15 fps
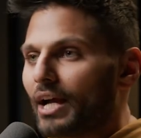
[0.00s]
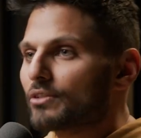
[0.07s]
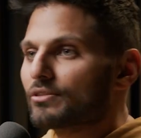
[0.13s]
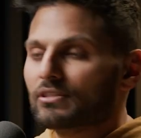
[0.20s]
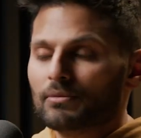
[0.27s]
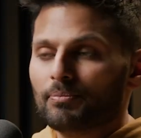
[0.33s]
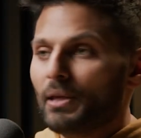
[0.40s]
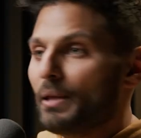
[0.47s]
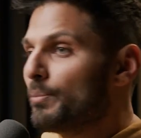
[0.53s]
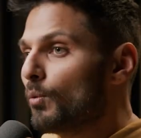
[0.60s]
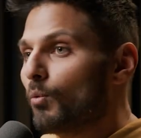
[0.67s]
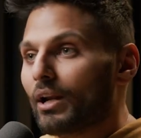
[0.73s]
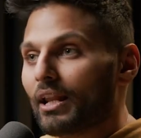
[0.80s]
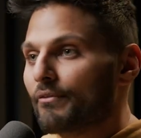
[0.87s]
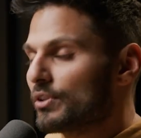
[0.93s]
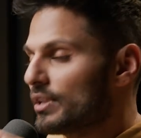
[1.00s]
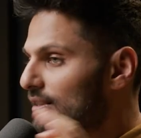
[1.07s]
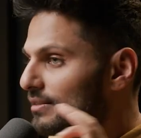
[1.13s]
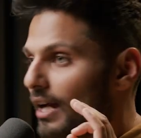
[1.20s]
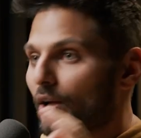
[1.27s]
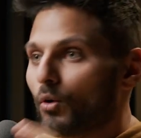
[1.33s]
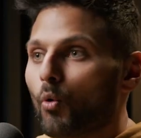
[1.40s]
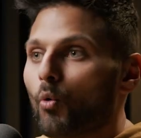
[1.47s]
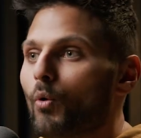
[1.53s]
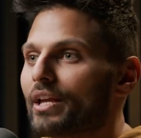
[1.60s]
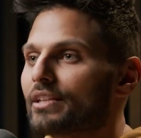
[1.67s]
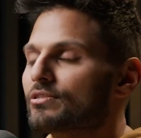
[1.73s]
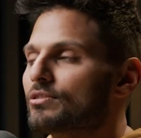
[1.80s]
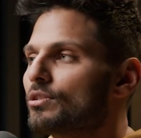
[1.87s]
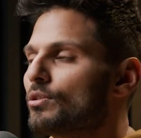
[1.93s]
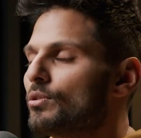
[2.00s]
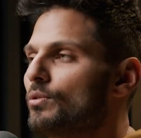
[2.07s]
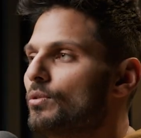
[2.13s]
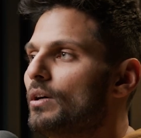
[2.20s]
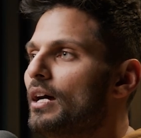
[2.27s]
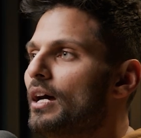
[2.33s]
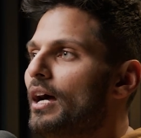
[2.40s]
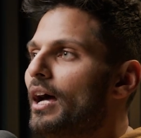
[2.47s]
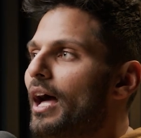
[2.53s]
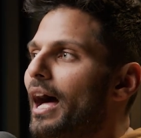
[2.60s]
of thousands of people, whatever it is. I always do.